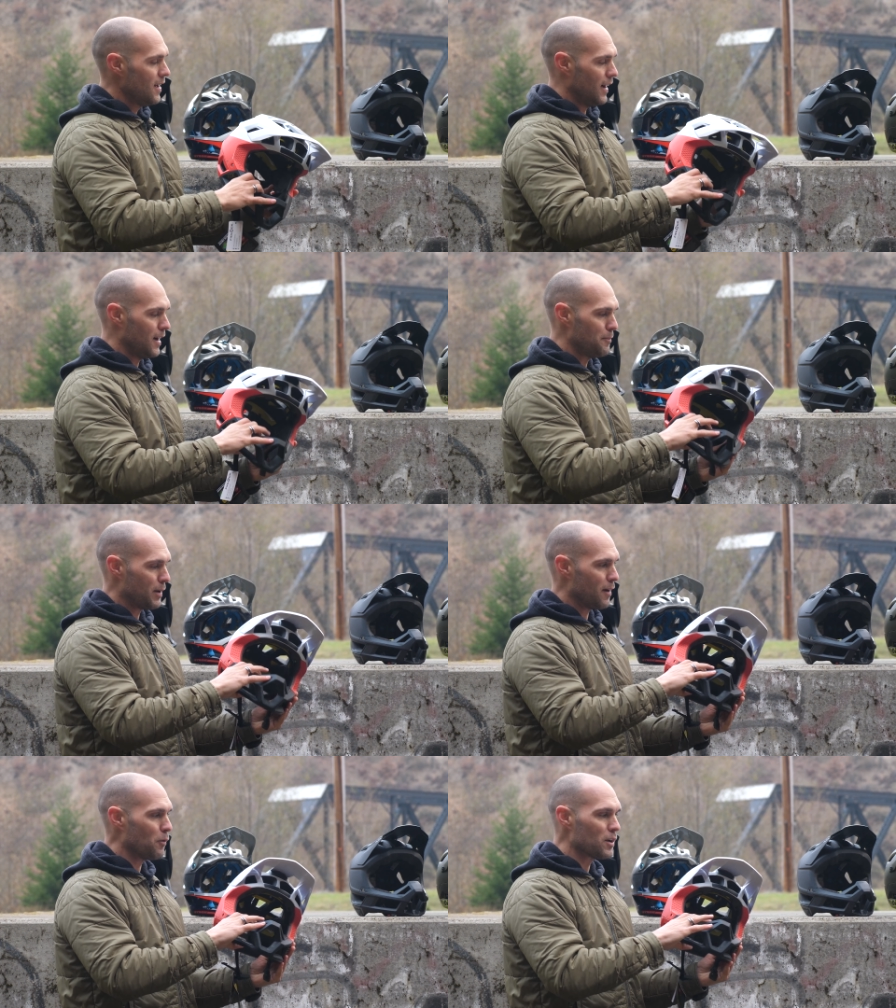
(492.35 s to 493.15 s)
Uh,
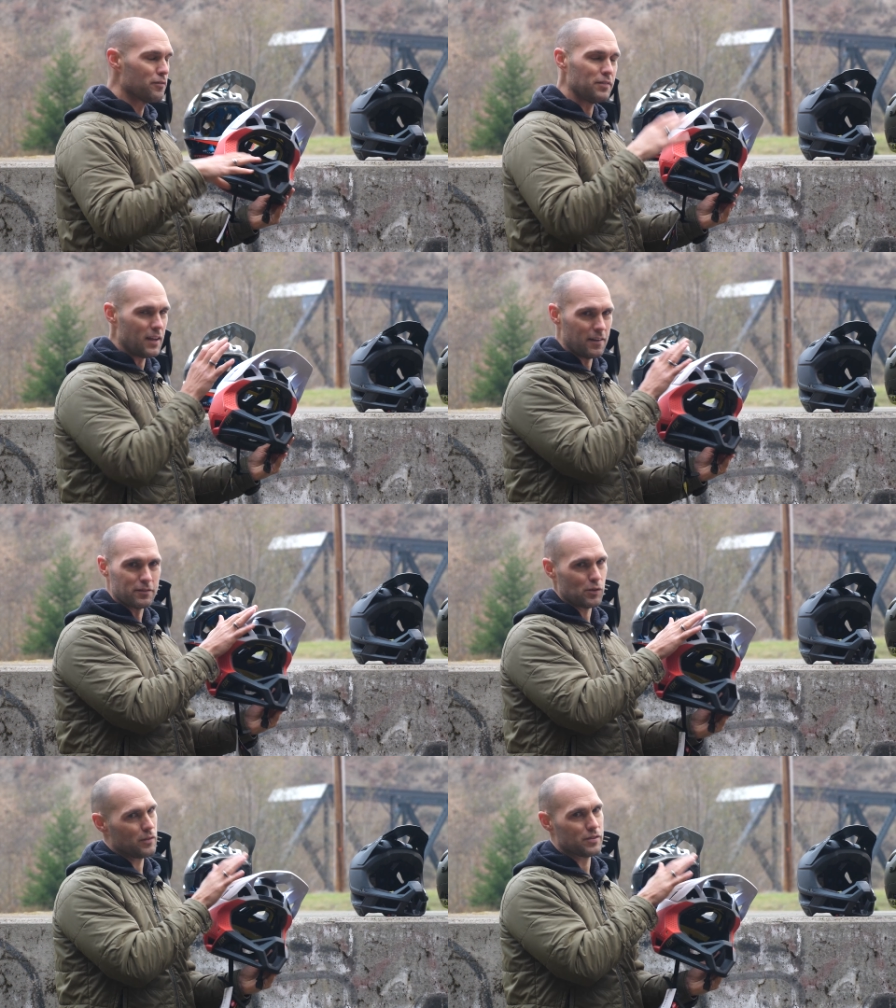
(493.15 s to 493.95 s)
but I would have
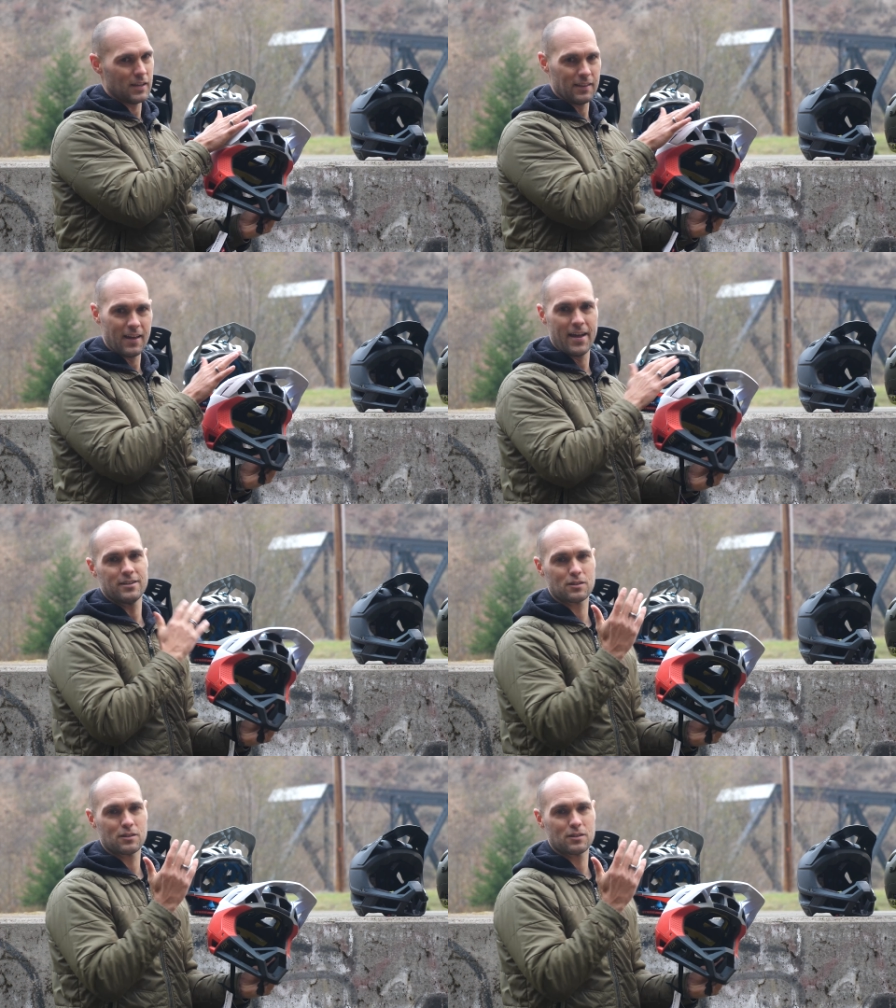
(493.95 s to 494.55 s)
loved to have seen that,